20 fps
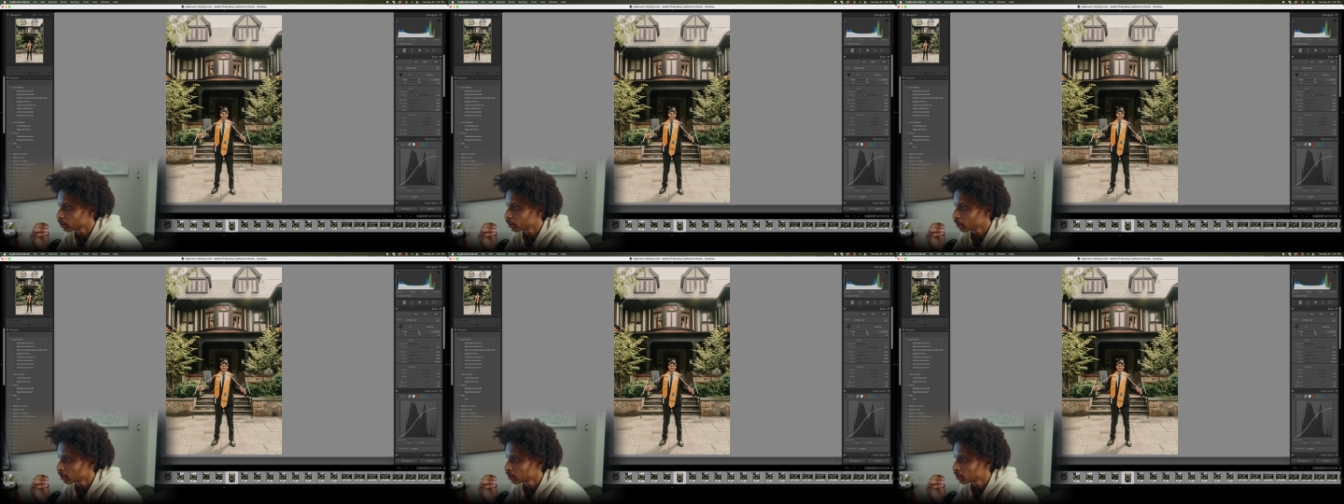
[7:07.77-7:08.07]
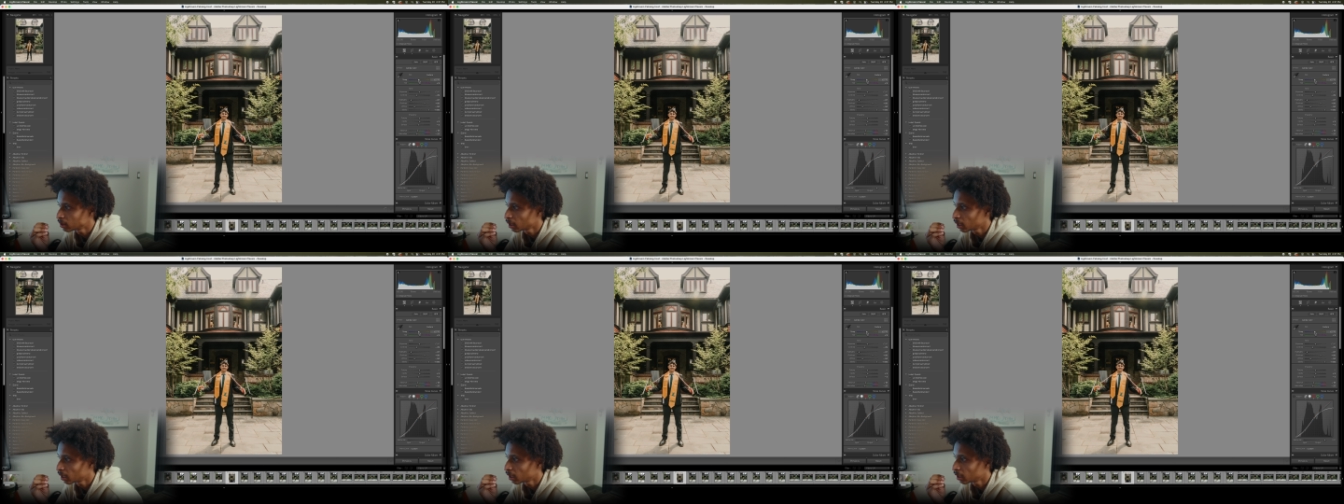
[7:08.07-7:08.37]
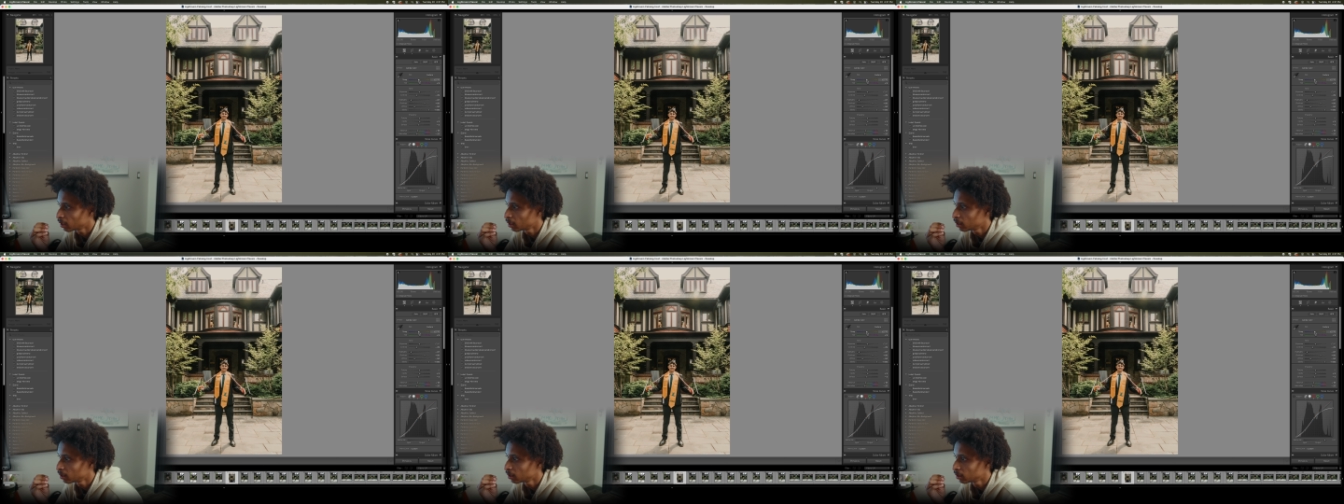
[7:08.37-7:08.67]
like a
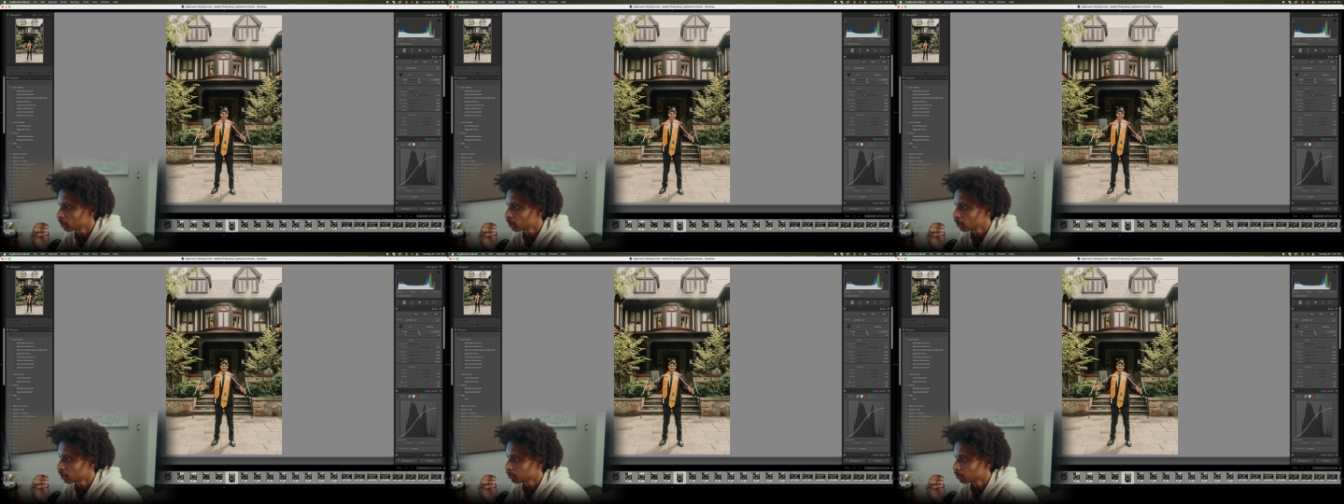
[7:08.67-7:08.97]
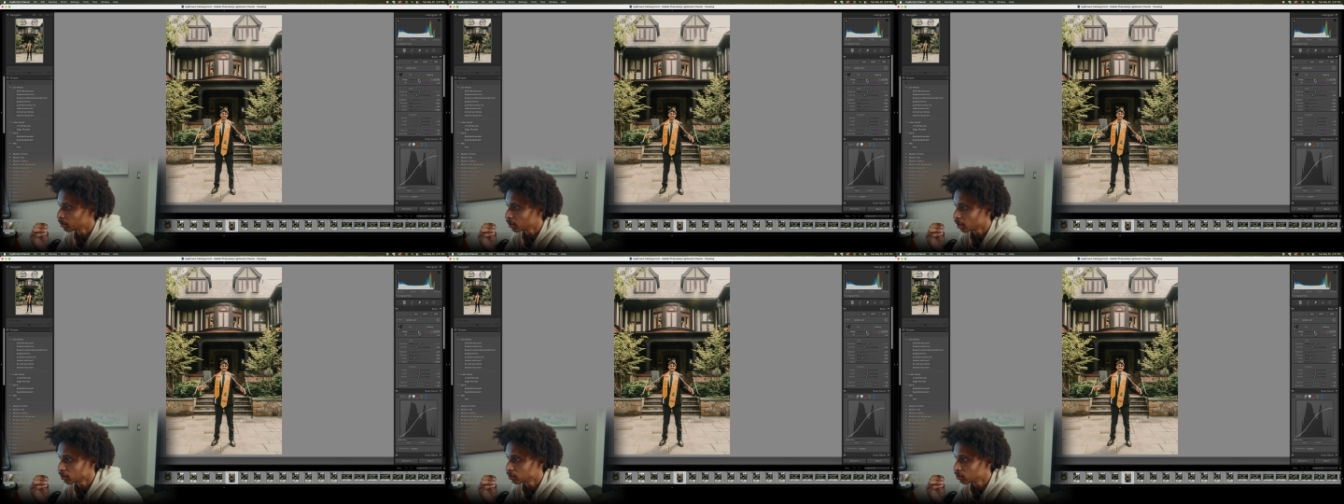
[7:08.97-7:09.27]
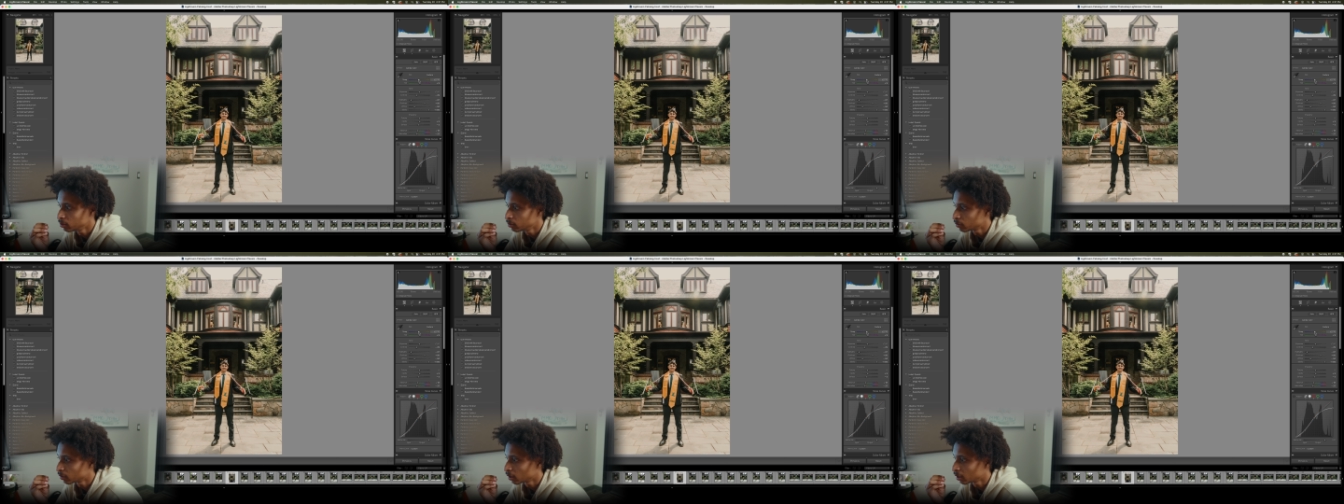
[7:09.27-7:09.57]
tad, not
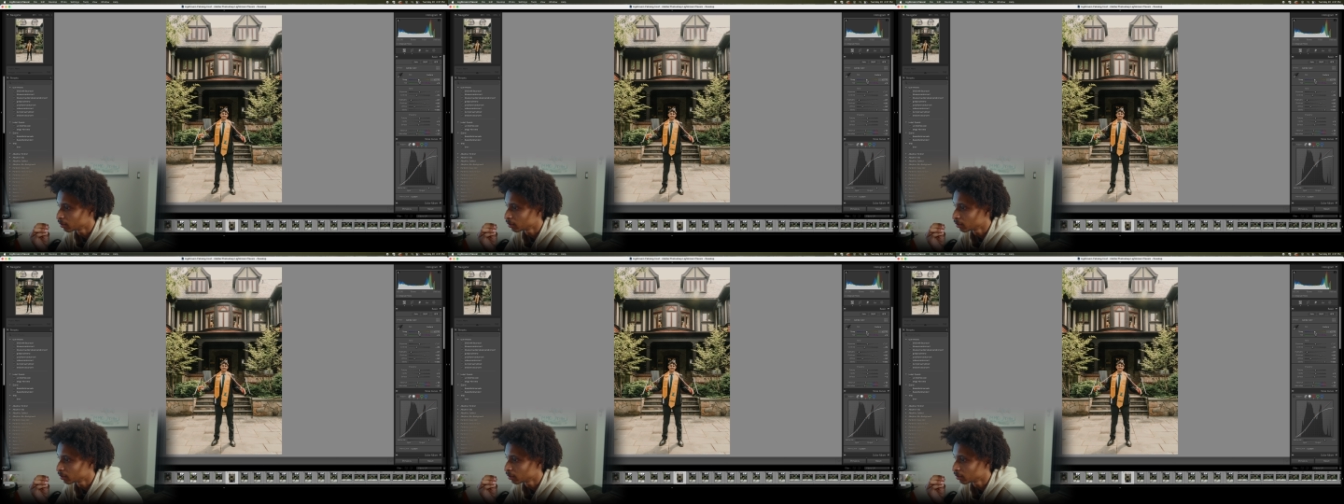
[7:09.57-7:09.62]
too far.